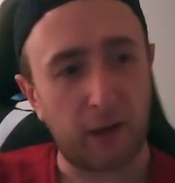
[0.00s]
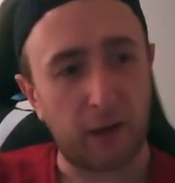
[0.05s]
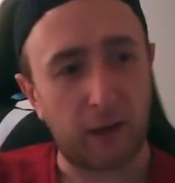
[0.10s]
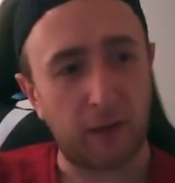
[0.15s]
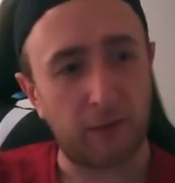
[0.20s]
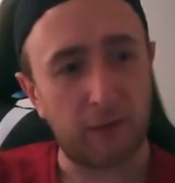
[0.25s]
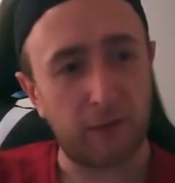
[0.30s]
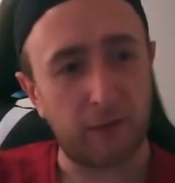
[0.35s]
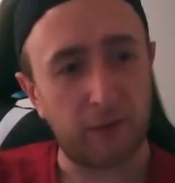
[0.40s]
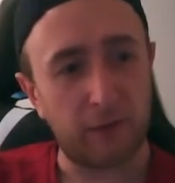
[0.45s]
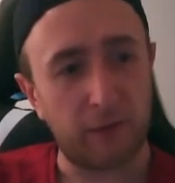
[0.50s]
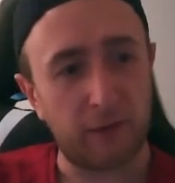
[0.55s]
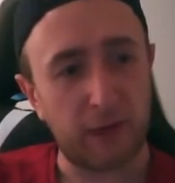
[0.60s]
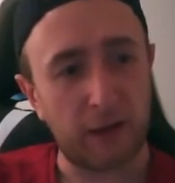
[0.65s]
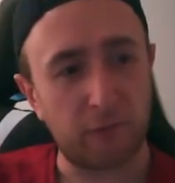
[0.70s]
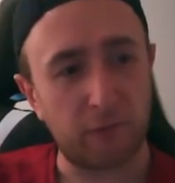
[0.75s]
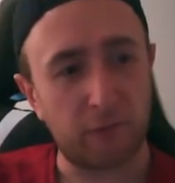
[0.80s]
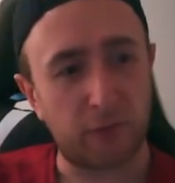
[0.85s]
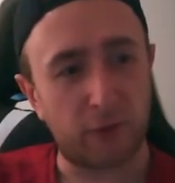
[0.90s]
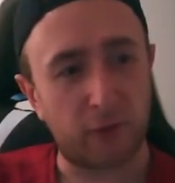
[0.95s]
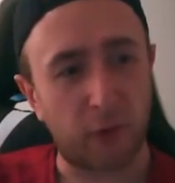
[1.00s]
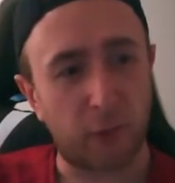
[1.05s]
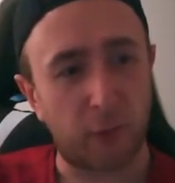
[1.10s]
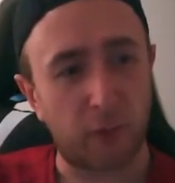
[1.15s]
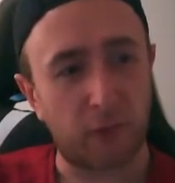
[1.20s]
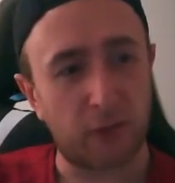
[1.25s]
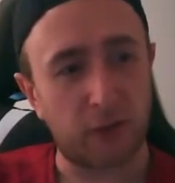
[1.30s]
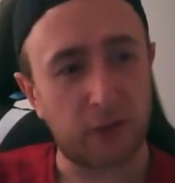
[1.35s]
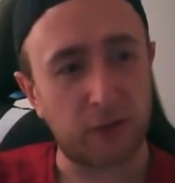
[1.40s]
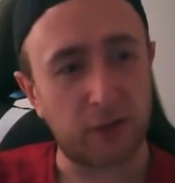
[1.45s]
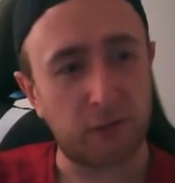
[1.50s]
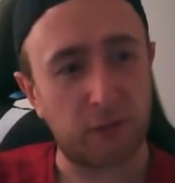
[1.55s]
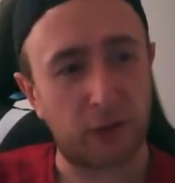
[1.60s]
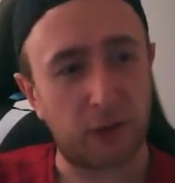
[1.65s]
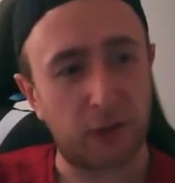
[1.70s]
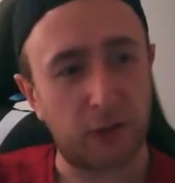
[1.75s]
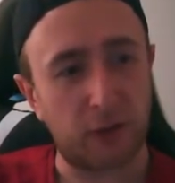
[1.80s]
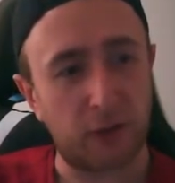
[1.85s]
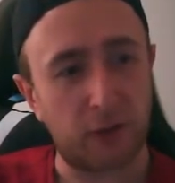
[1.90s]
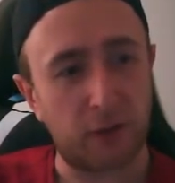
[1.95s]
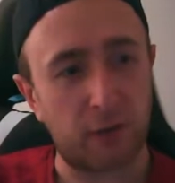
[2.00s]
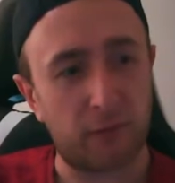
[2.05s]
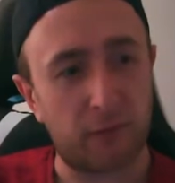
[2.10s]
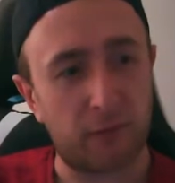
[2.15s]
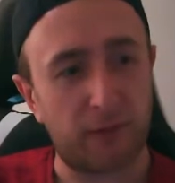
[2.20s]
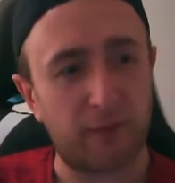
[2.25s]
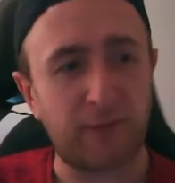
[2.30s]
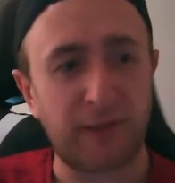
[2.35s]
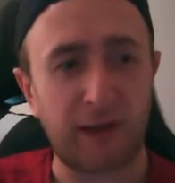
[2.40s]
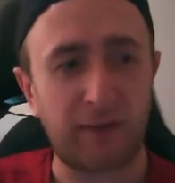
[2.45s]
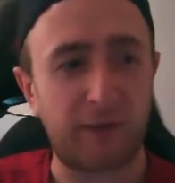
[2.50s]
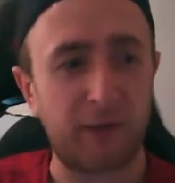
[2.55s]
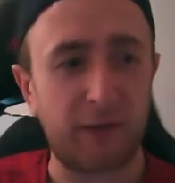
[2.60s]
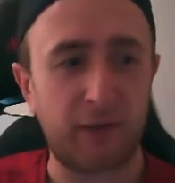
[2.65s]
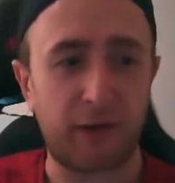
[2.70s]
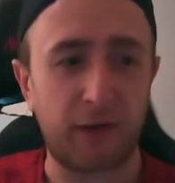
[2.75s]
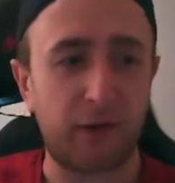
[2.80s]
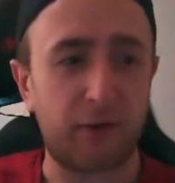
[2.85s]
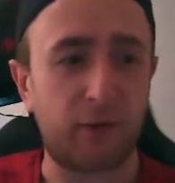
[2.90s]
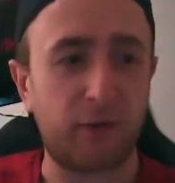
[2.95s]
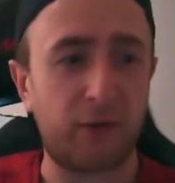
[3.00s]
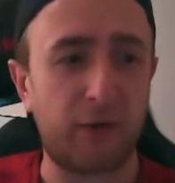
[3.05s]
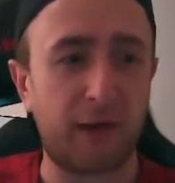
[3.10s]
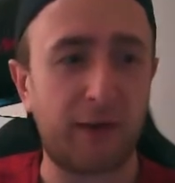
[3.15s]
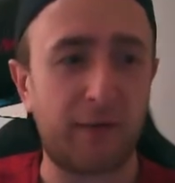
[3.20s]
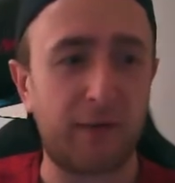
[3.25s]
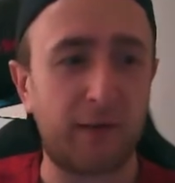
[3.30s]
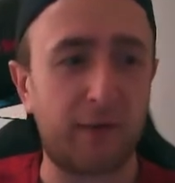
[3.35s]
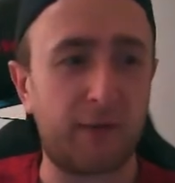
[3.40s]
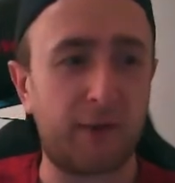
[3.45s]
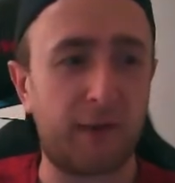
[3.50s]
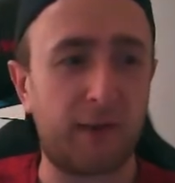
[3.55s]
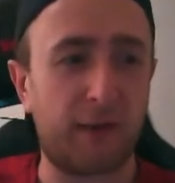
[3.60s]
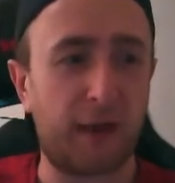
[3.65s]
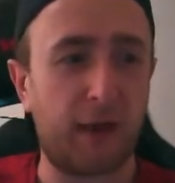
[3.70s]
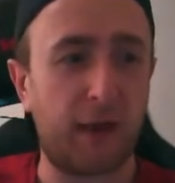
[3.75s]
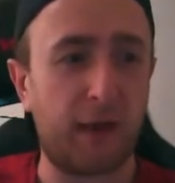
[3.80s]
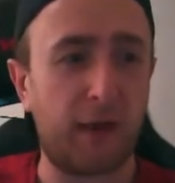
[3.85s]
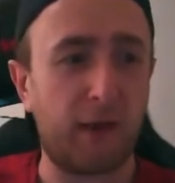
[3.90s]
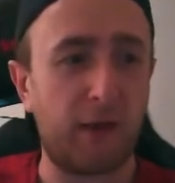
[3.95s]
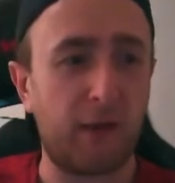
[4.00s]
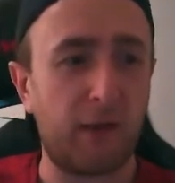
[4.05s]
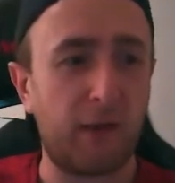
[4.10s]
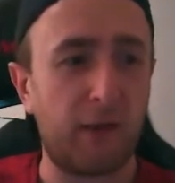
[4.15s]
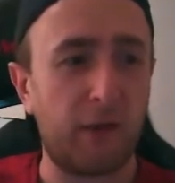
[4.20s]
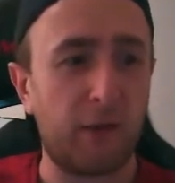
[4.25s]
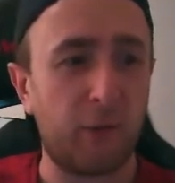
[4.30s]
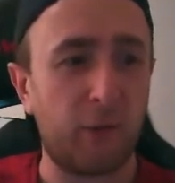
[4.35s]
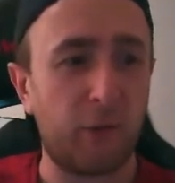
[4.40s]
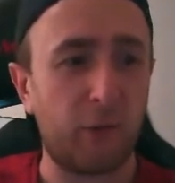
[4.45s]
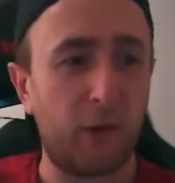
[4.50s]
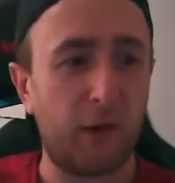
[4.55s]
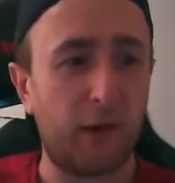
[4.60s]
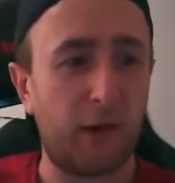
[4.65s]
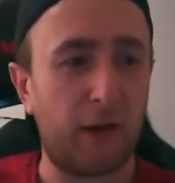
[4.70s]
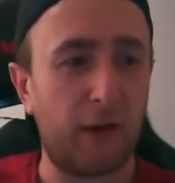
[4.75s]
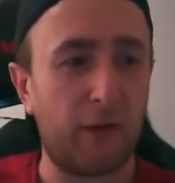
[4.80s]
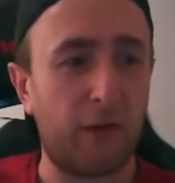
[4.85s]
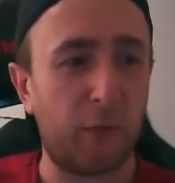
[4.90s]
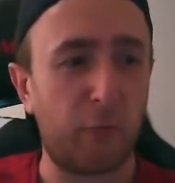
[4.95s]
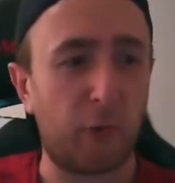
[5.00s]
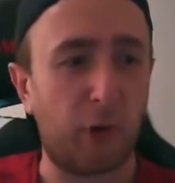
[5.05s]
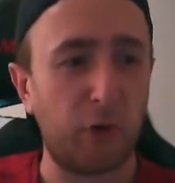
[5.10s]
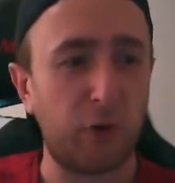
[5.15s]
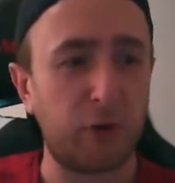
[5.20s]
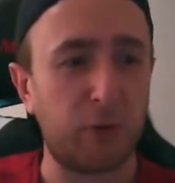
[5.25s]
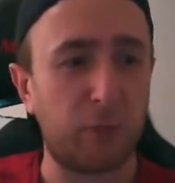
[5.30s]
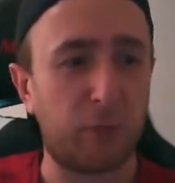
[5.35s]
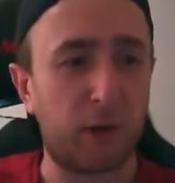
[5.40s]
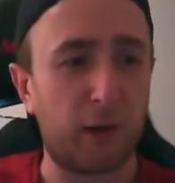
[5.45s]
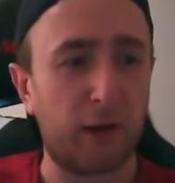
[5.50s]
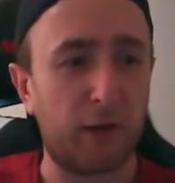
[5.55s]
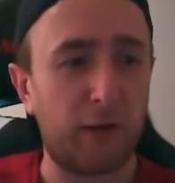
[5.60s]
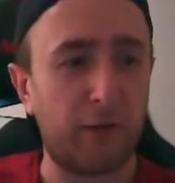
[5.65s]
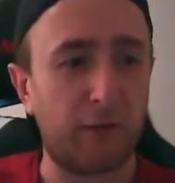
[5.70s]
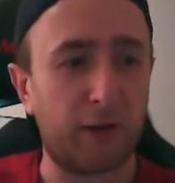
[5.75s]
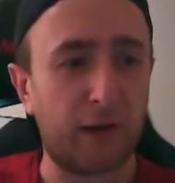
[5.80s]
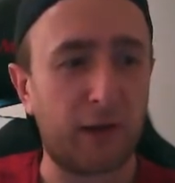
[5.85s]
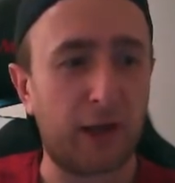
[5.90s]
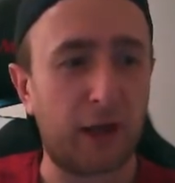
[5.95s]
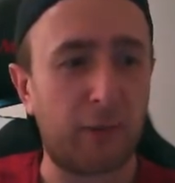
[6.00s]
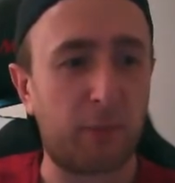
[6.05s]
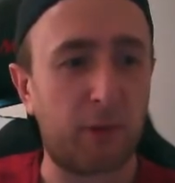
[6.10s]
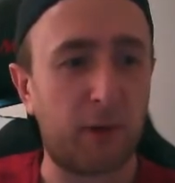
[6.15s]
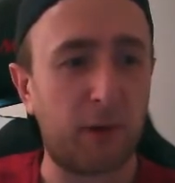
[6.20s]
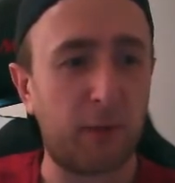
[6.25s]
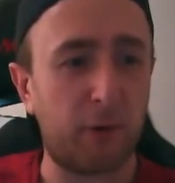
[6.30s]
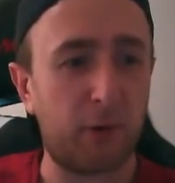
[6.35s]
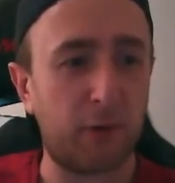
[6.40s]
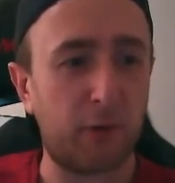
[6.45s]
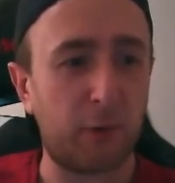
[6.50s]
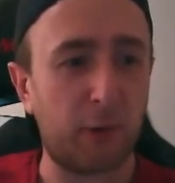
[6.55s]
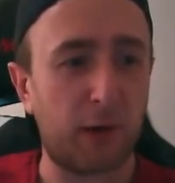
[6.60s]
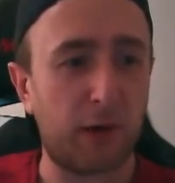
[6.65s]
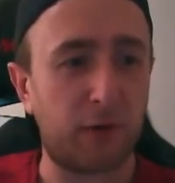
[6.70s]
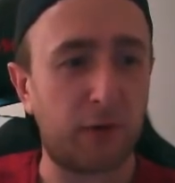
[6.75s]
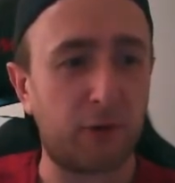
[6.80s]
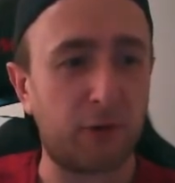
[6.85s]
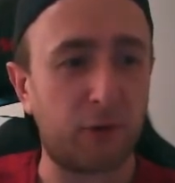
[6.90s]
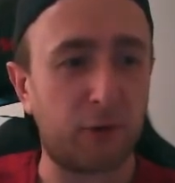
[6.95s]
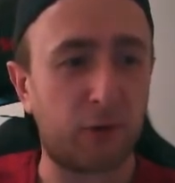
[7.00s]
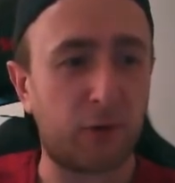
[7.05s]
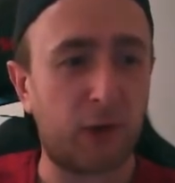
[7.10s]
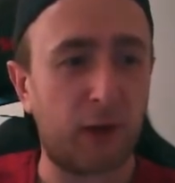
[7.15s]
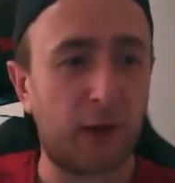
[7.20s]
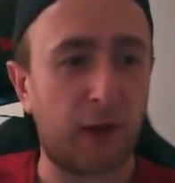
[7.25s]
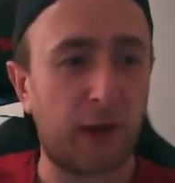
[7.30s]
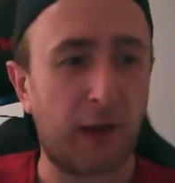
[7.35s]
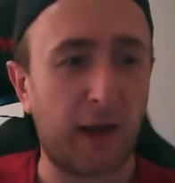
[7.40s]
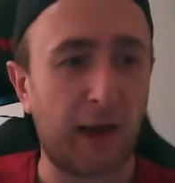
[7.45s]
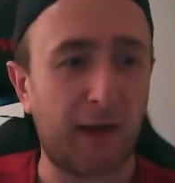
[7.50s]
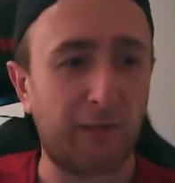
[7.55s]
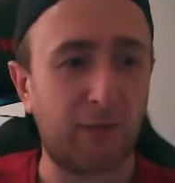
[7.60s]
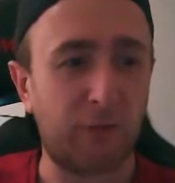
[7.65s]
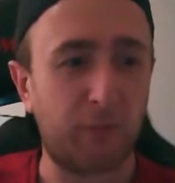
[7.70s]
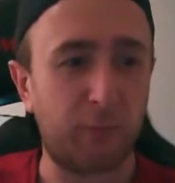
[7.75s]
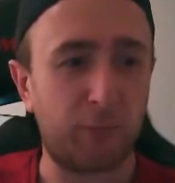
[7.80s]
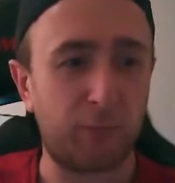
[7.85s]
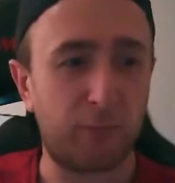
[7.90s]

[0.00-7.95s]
And the end result is actually really good. So it's definitely, you can definitely see it there, where the motion blur, there's a gap in the middle, and I just haven't